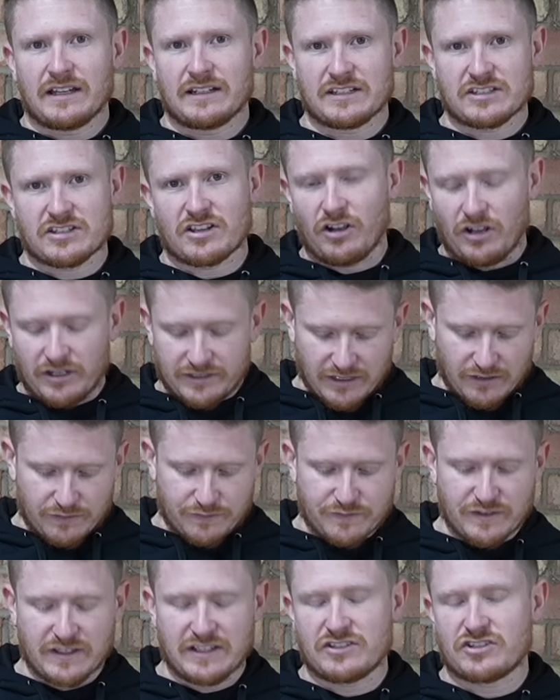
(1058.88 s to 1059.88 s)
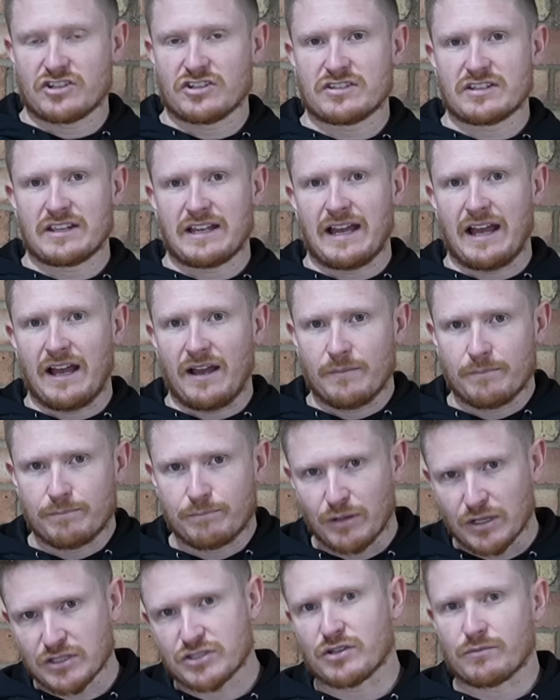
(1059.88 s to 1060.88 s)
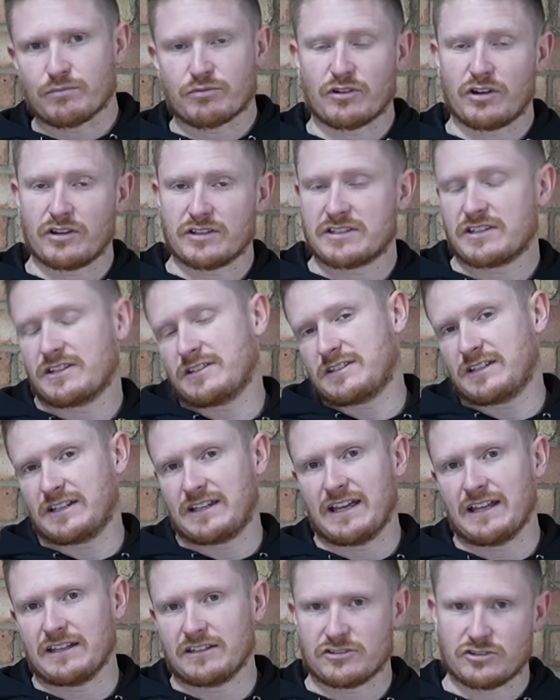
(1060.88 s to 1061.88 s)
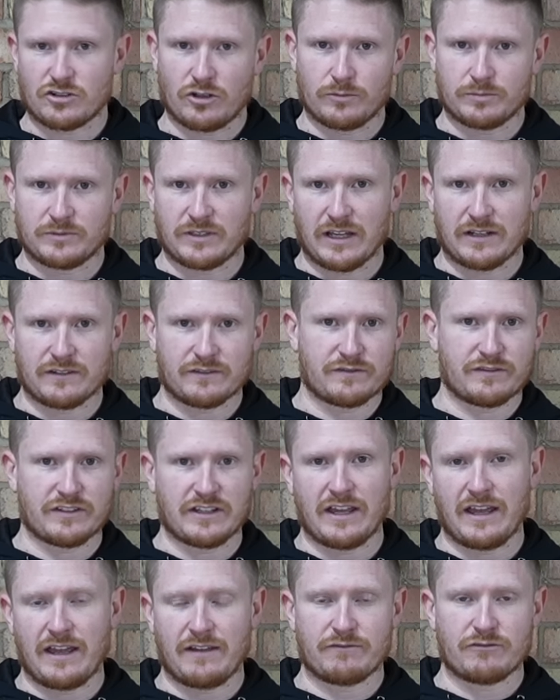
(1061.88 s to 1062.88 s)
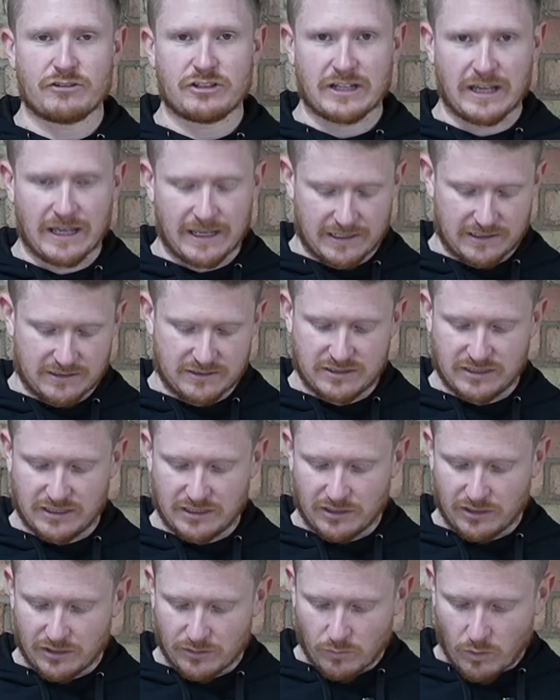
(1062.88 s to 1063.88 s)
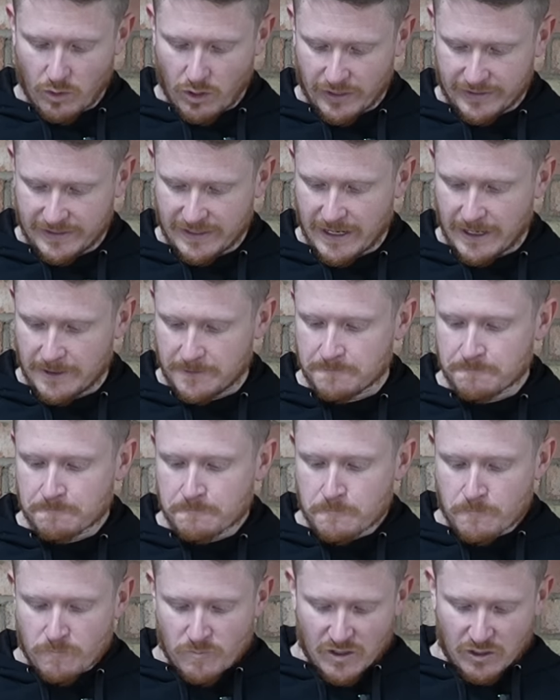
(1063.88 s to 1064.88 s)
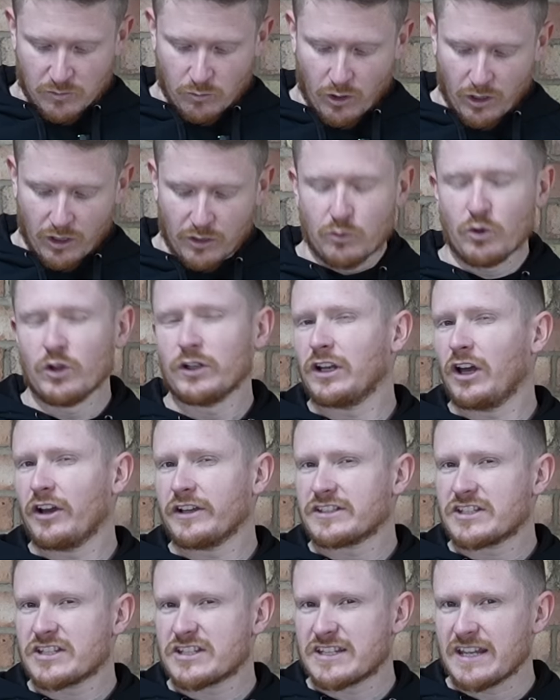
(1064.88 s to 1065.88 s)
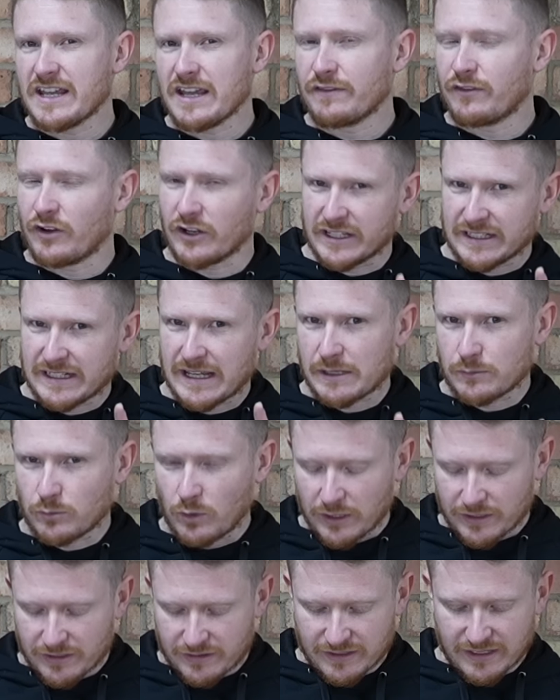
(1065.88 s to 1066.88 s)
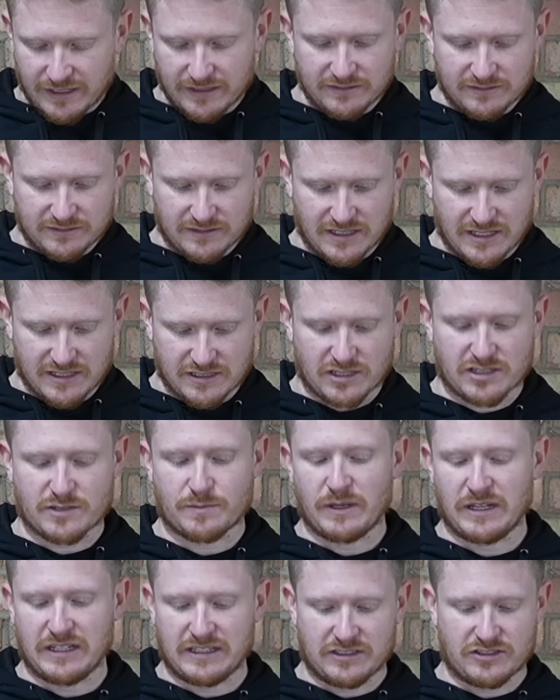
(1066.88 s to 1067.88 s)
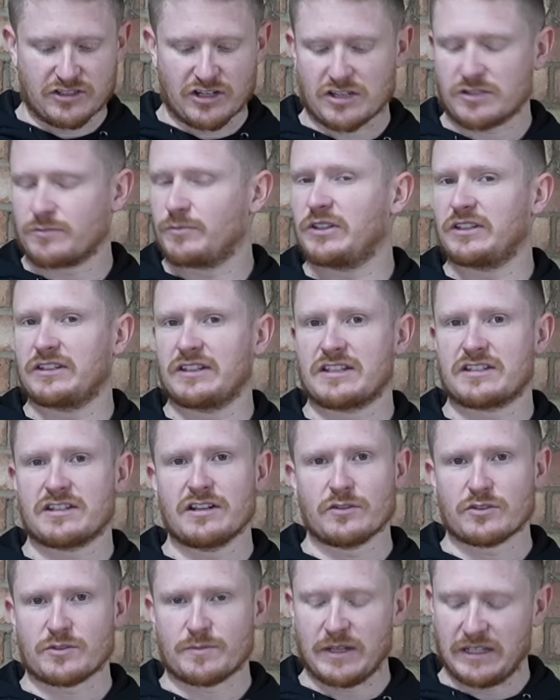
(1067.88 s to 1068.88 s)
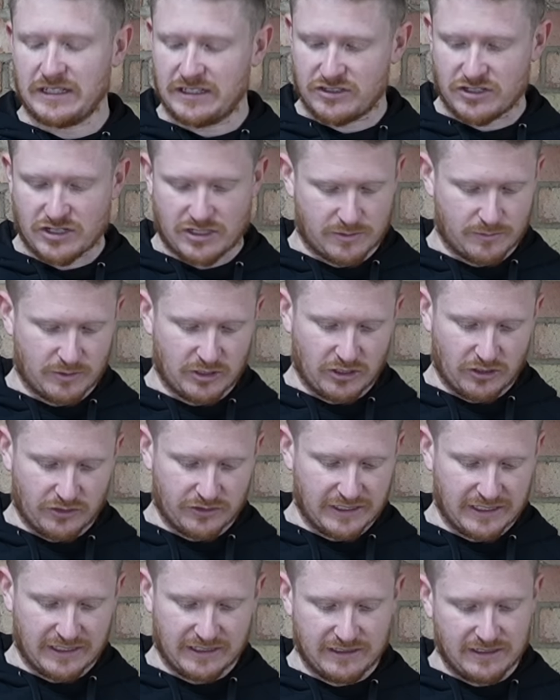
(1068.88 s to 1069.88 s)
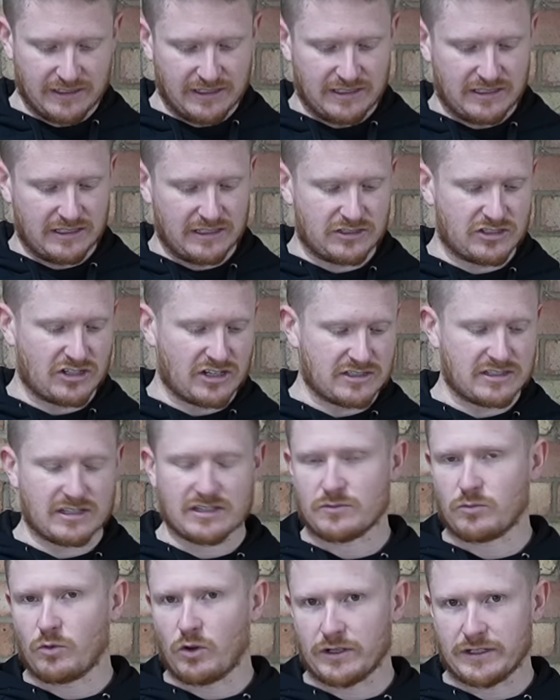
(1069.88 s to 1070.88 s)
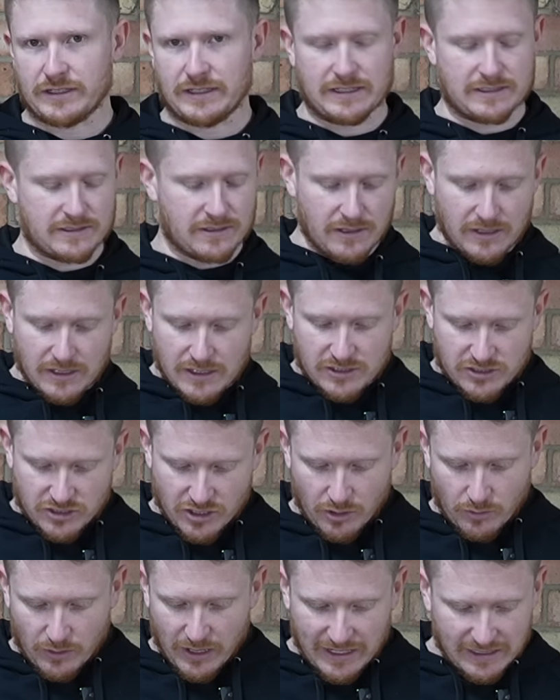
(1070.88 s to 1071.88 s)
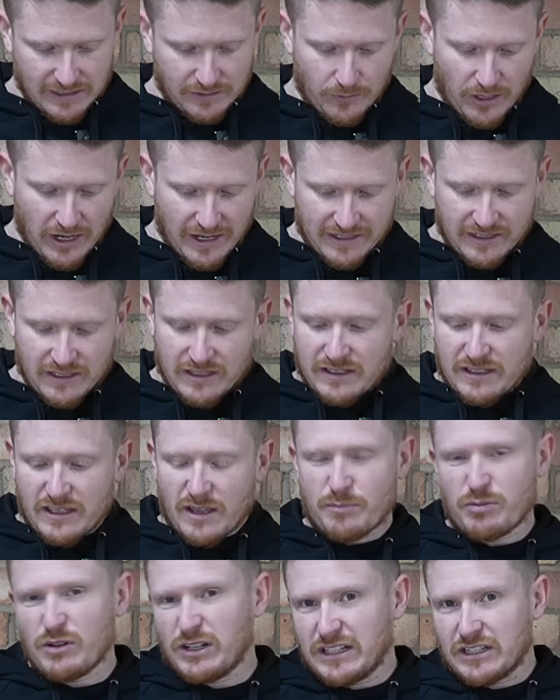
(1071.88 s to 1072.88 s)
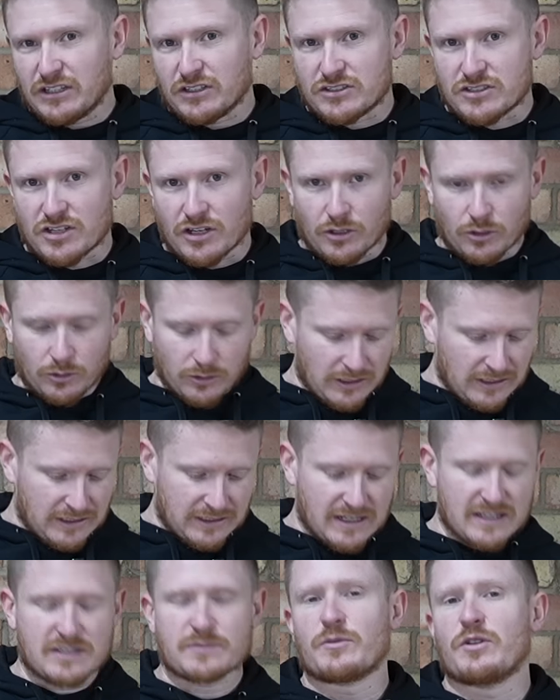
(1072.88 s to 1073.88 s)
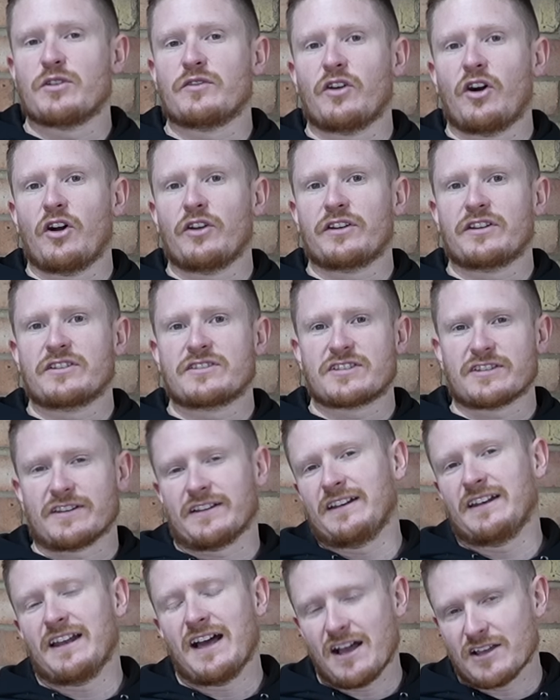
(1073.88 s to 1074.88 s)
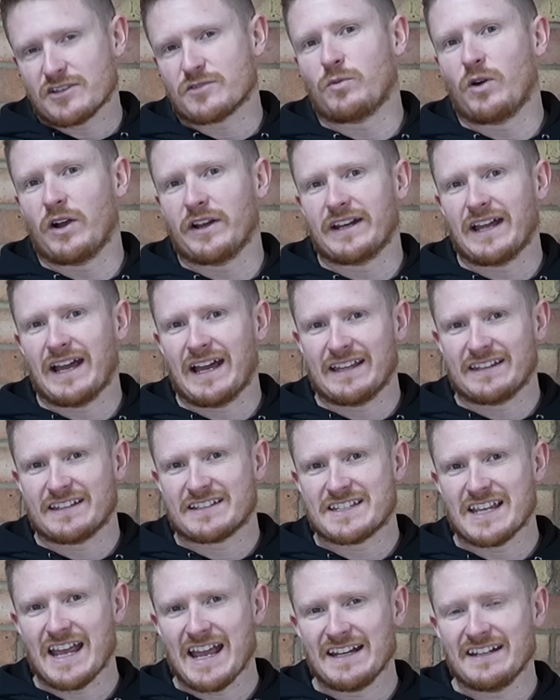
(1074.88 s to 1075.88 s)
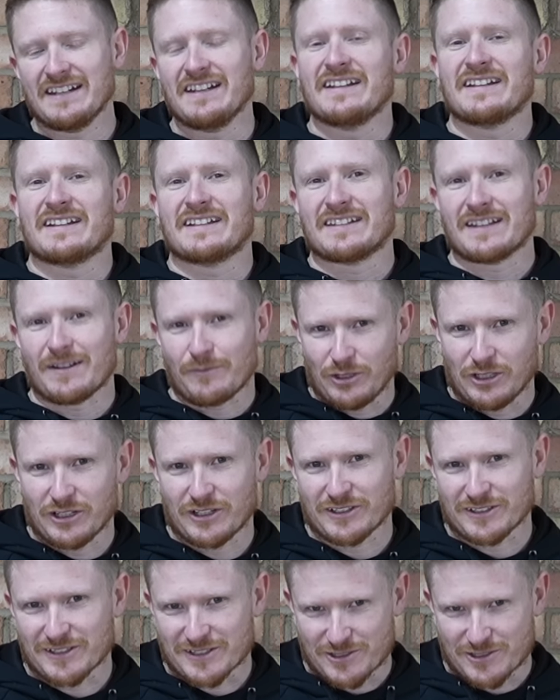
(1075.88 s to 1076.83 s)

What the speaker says: and it's got enough features at a budget price to get the job done for your everyday DIY. Now, what I would like to see, if I could add one thing, is a speed adjustment. There's no speed adjustment on there. It just is what it is. So anyway, a pretty good tool. Let's move on to the last one out of the 10, and then we'll look at the